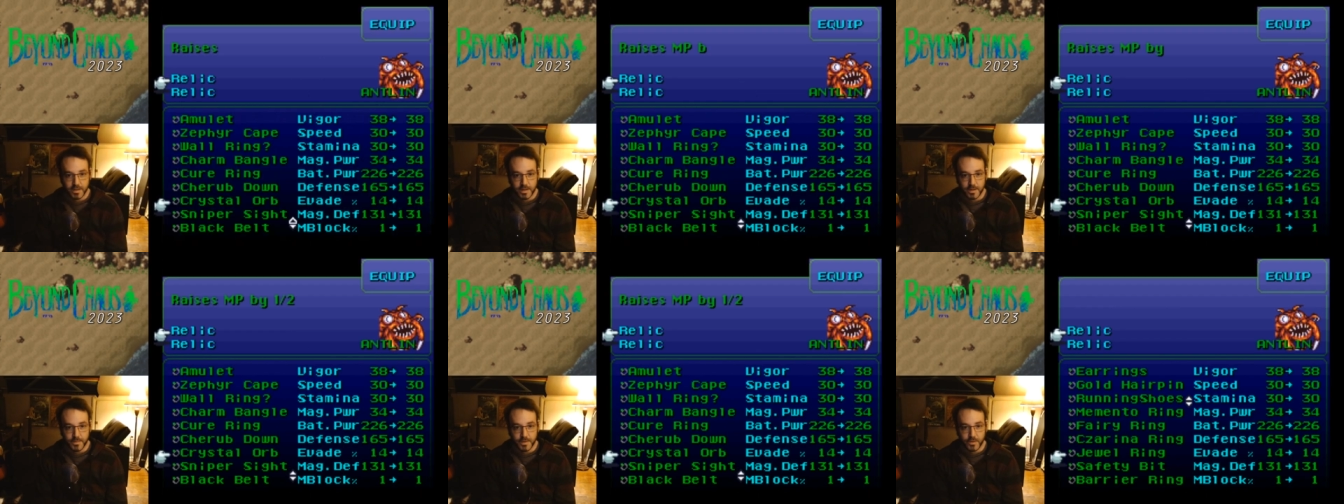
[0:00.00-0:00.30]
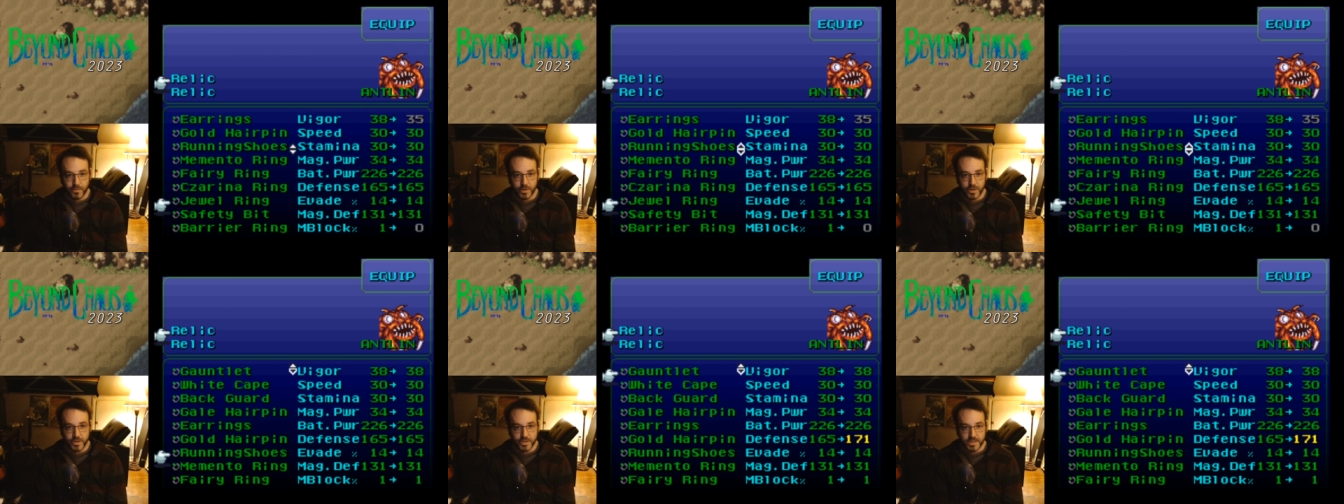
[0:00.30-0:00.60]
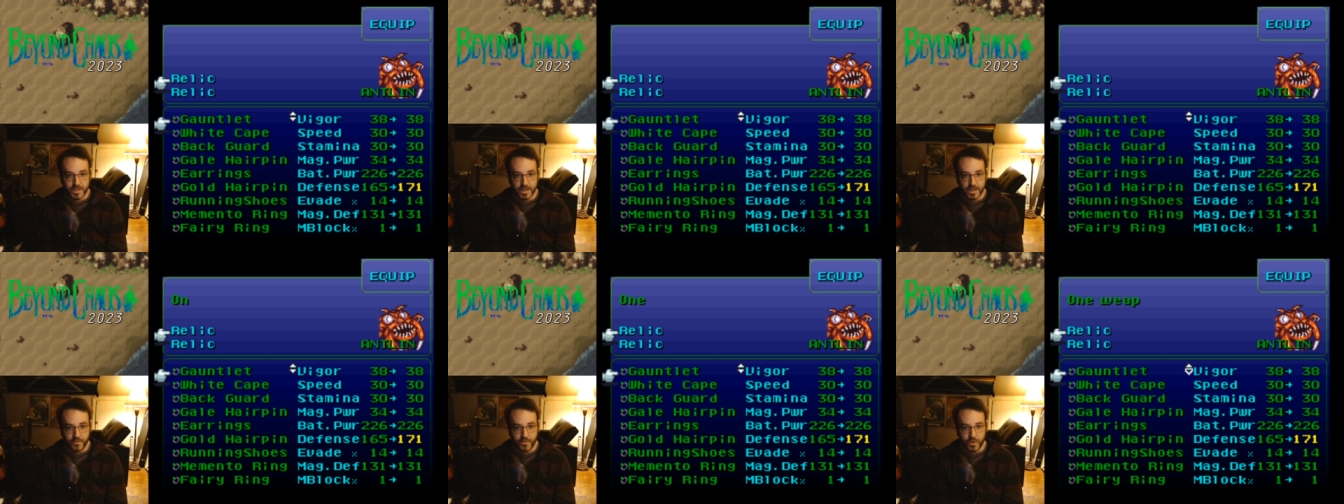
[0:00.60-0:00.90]
How about we
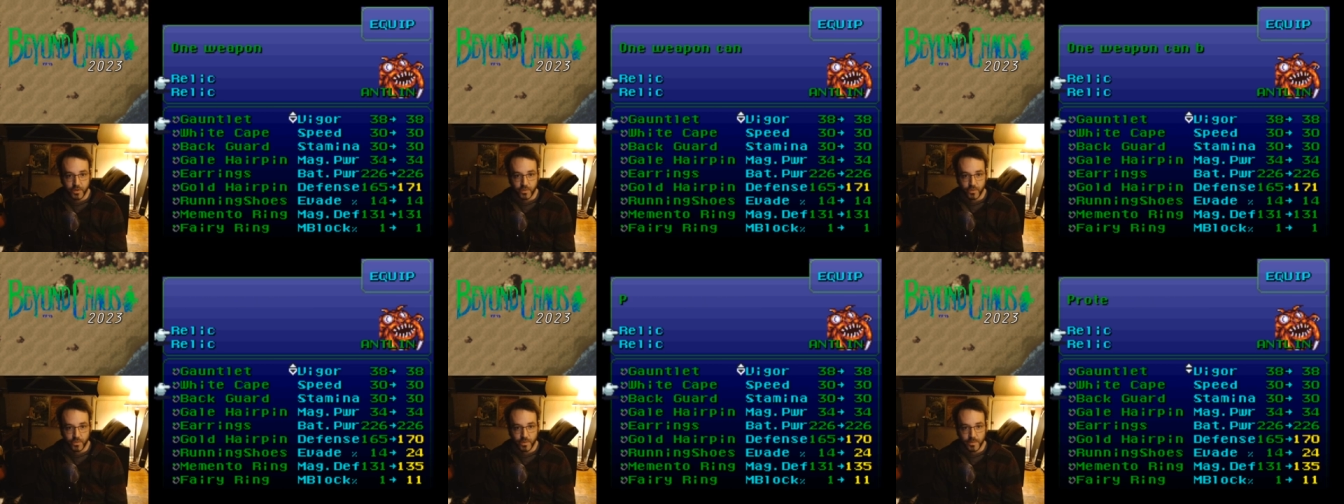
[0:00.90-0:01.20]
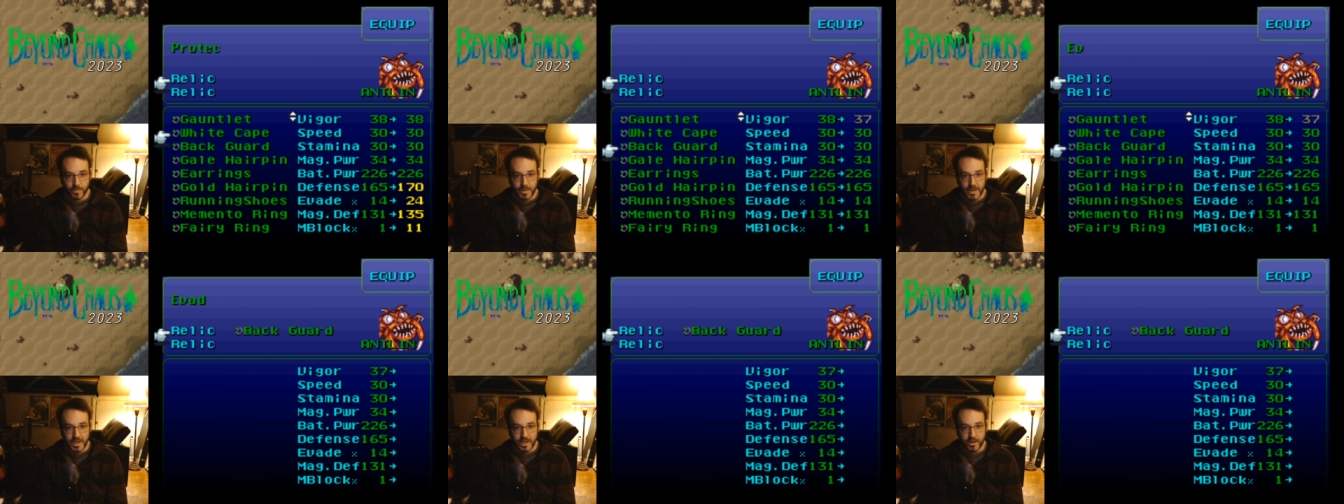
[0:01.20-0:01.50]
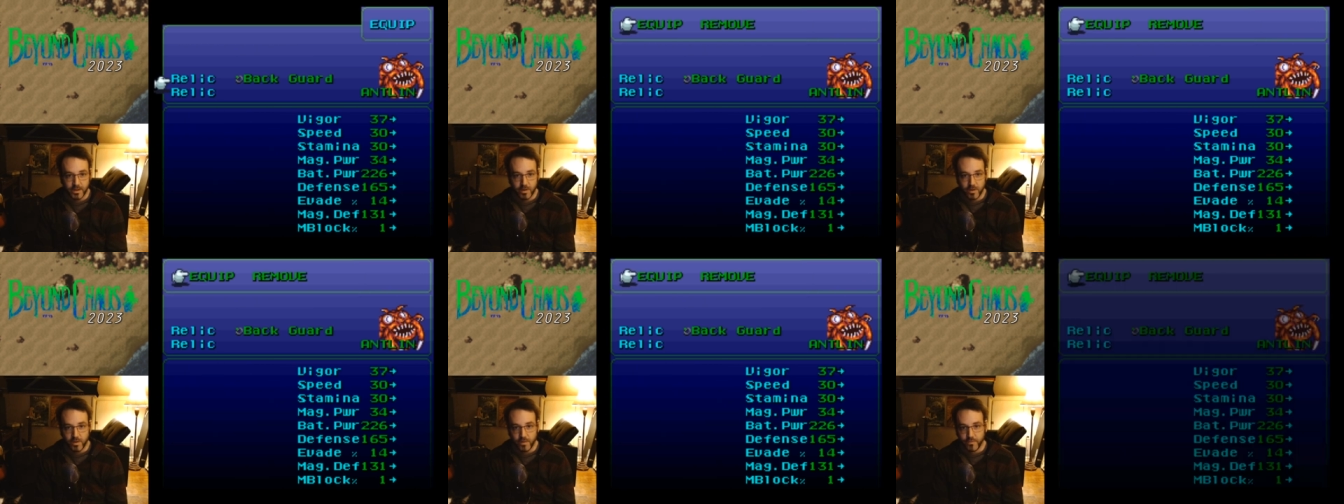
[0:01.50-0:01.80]
just give you the
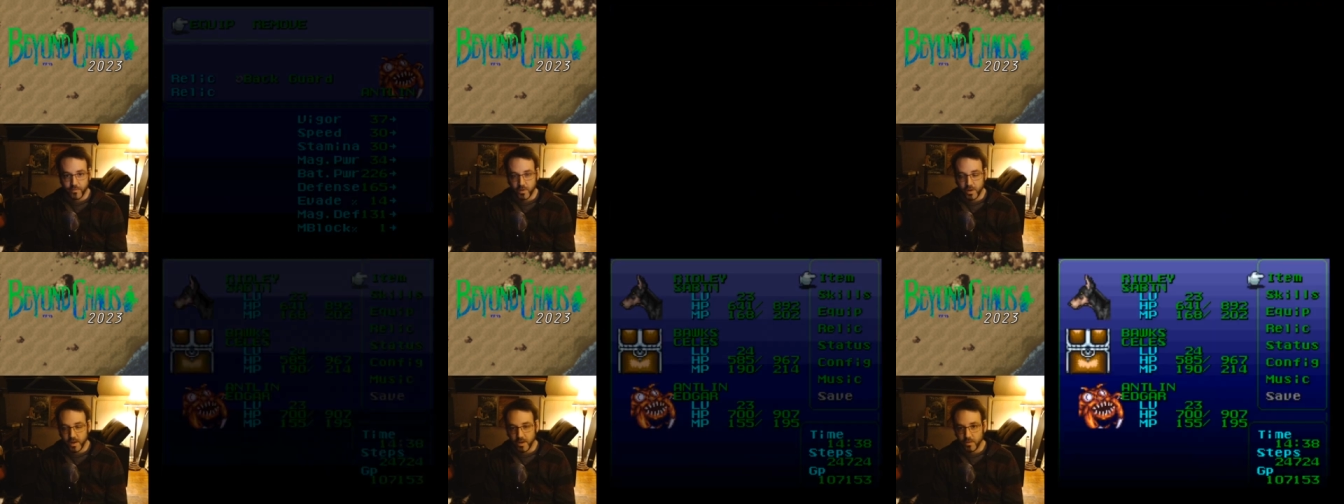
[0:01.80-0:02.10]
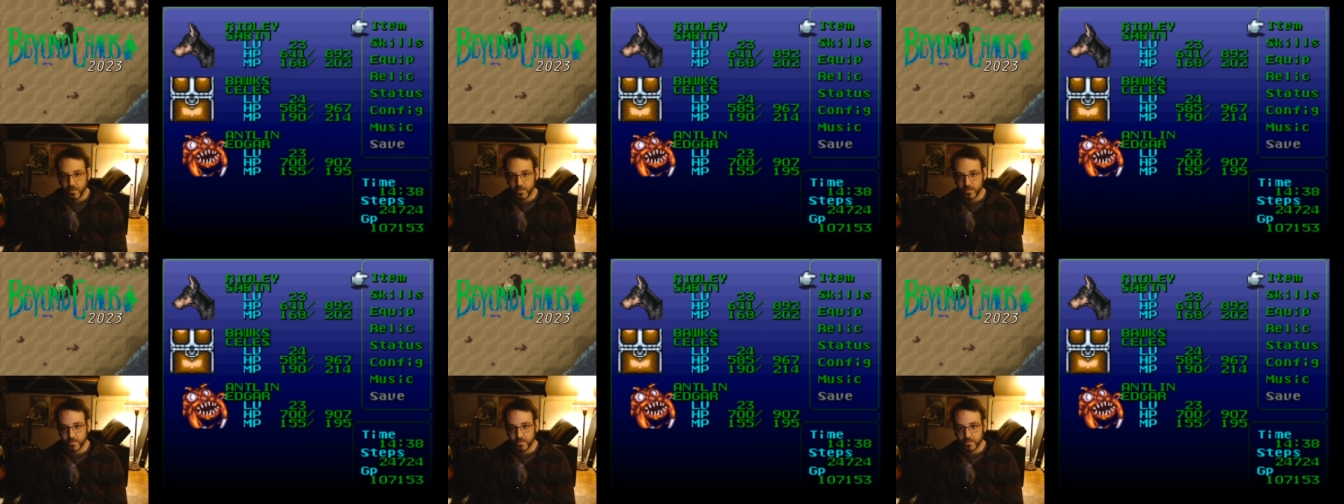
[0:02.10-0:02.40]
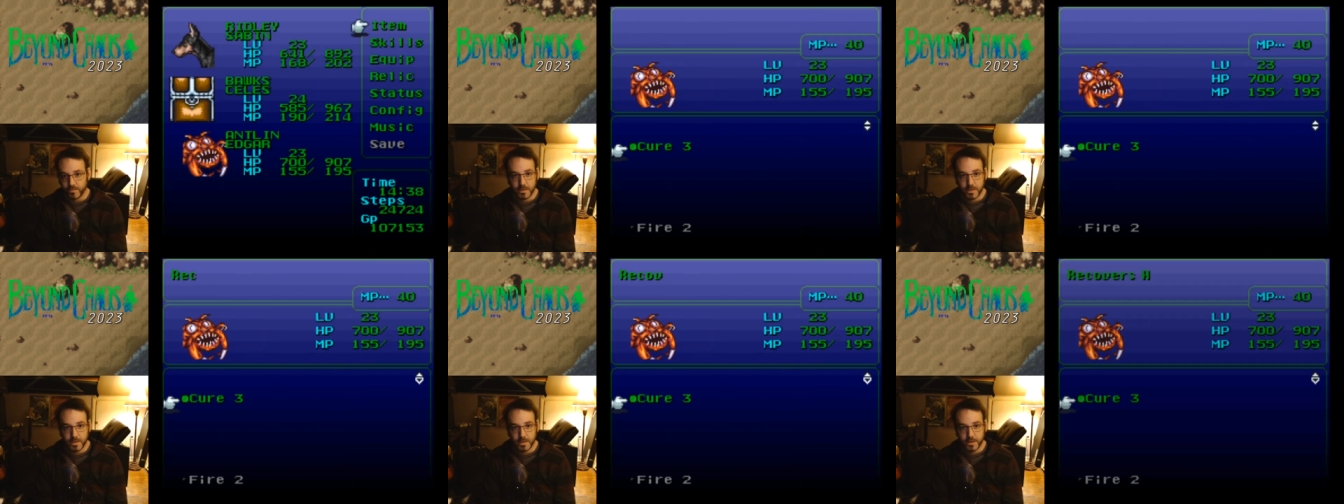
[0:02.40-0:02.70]
back guard for now?
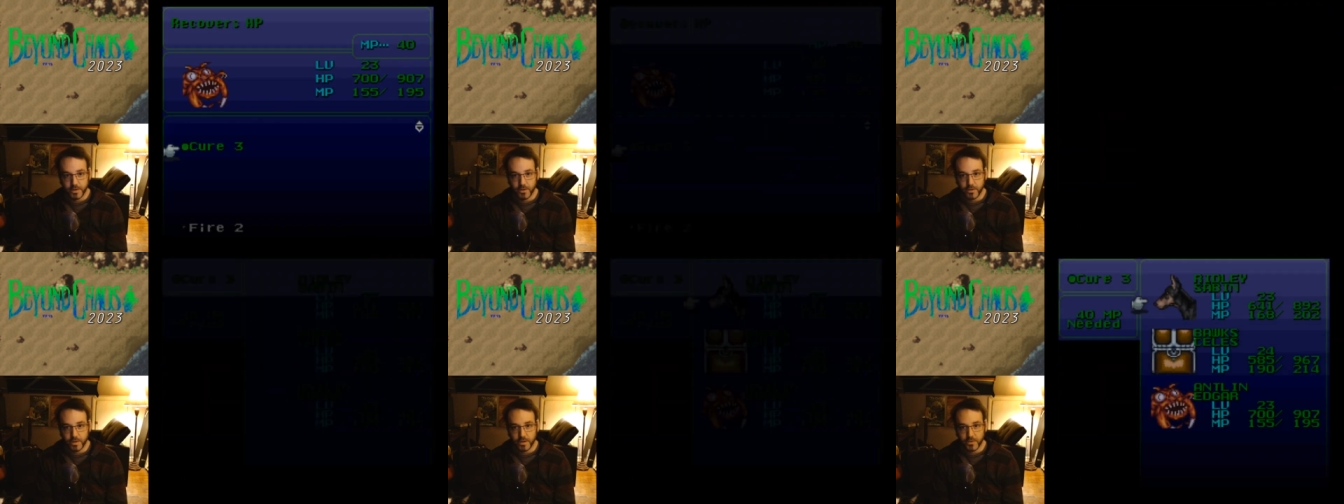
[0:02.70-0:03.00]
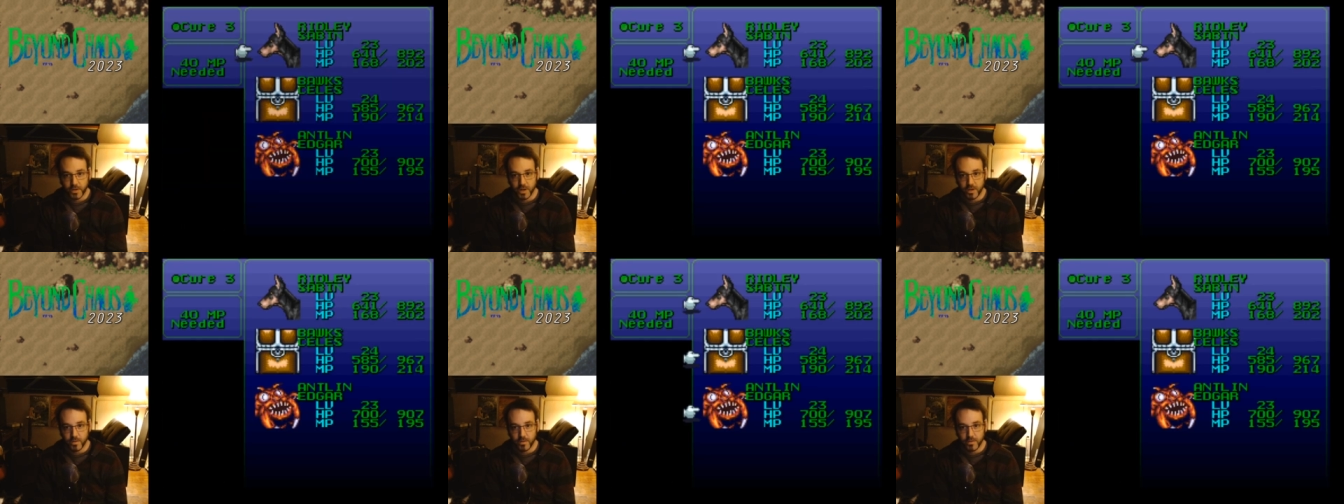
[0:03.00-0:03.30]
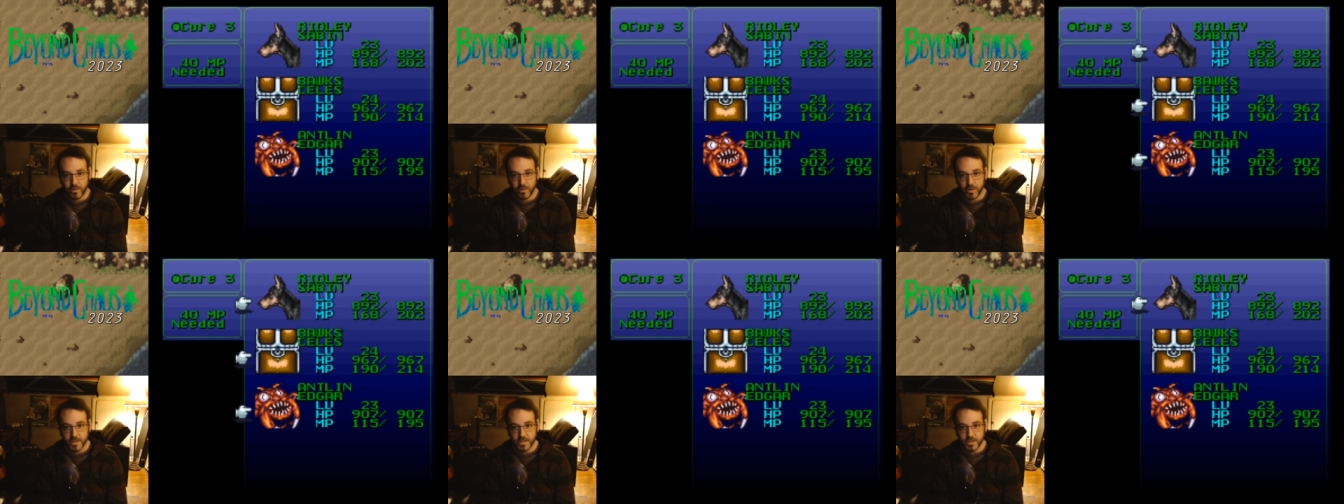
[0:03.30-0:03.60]
And you have a
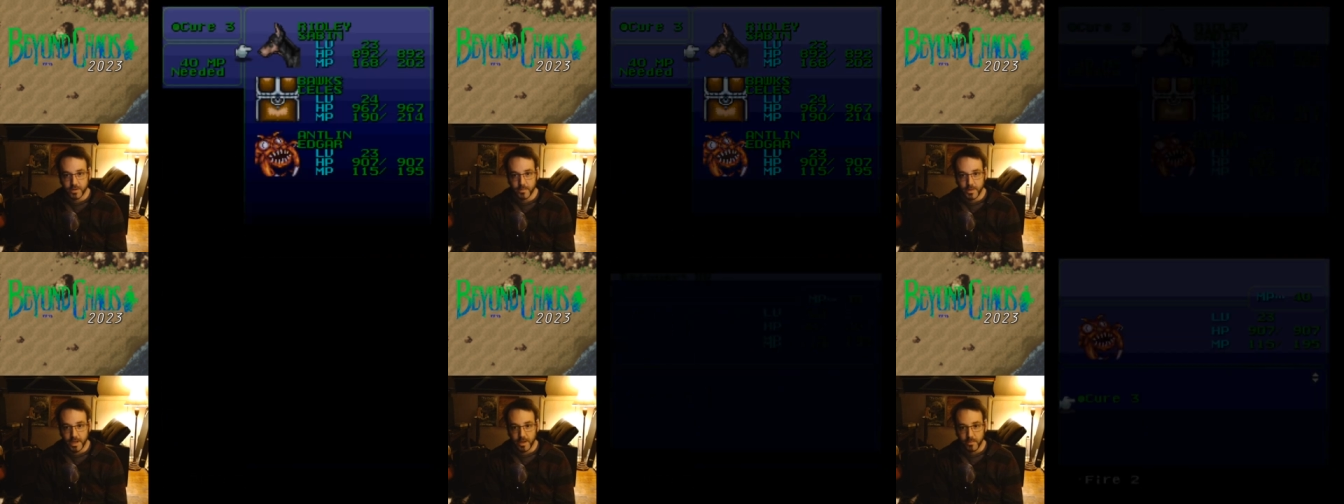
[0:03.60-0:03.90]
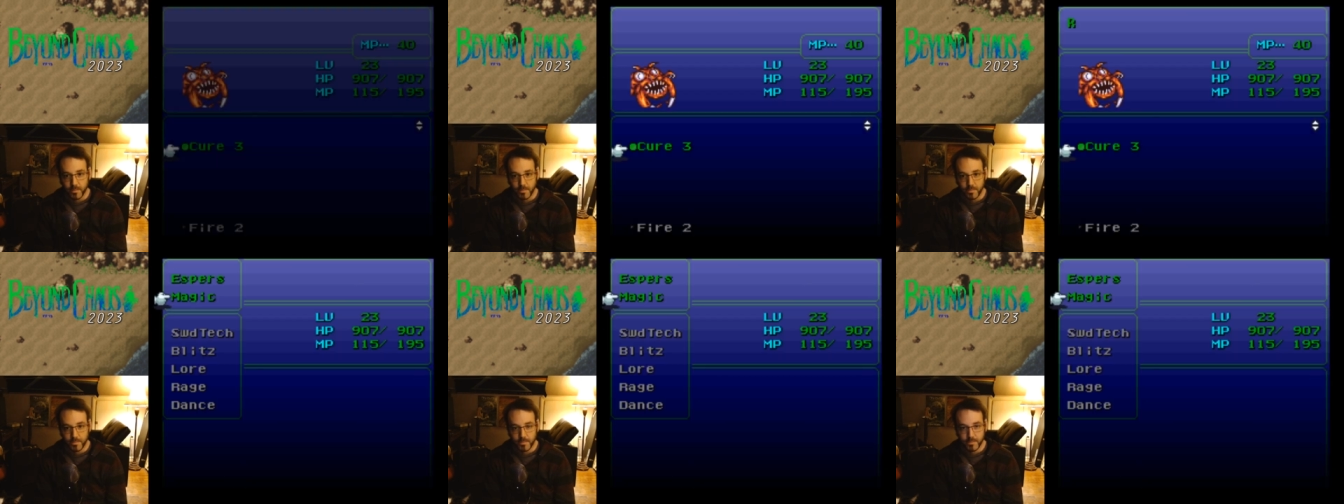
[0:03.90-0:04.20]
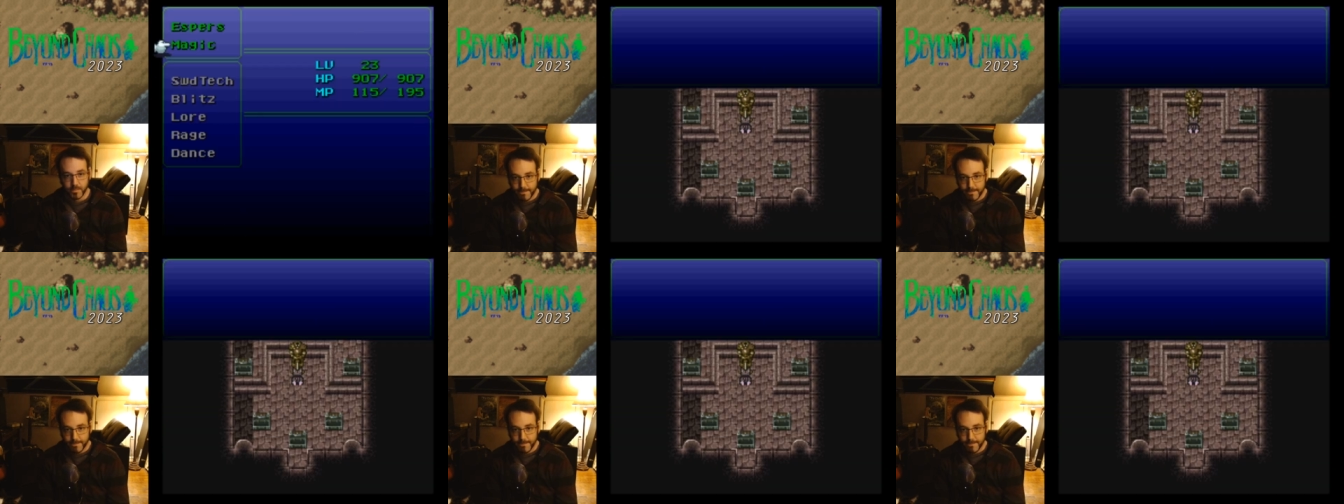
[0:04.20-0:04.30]
Cure 3, so bam.